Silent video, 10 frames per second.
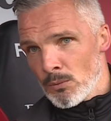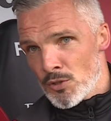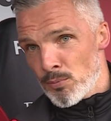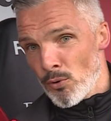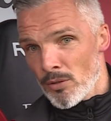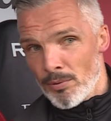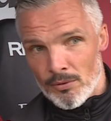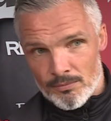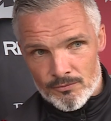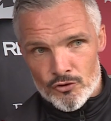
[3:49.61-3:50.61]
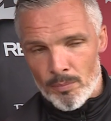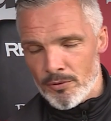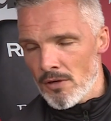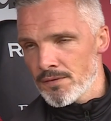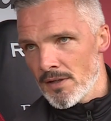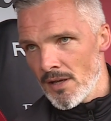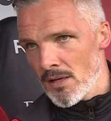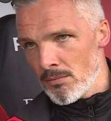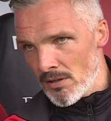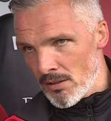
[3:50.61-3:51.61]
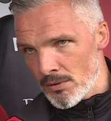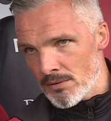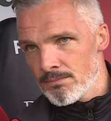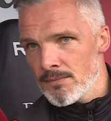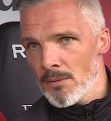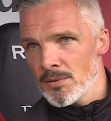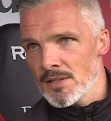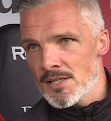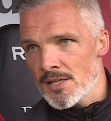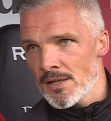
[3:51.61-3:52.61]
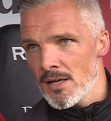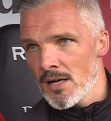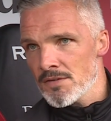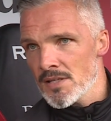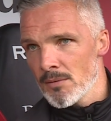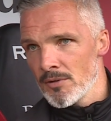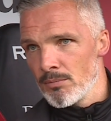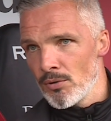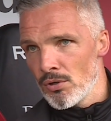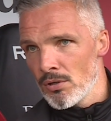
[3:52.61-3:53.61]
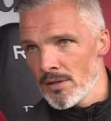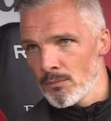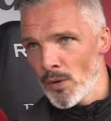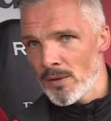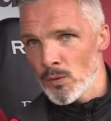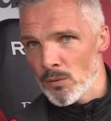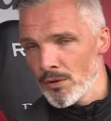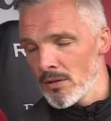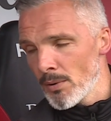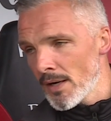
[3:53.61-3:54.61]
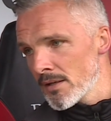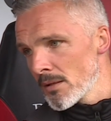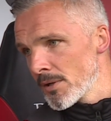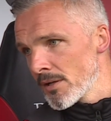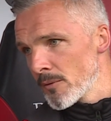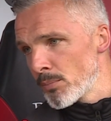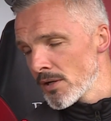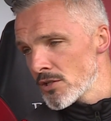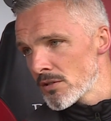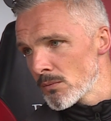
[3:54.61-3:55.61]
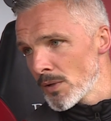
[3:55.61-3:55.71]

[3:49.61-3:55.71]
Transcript: you spoke about dropping off the game, allowing Aberdeen centre halves time in the ball, and when we won it back in the middle of the pitch,